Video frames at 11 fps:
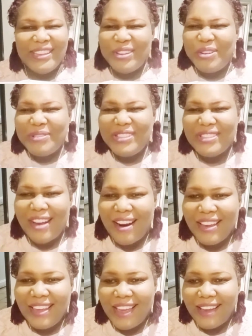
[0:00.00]
Don't
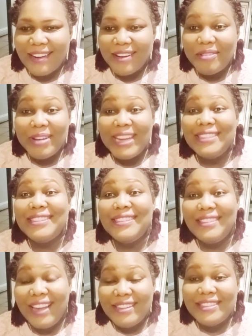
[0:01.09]
start yet. Wait till
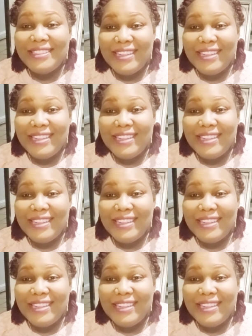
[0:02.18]
next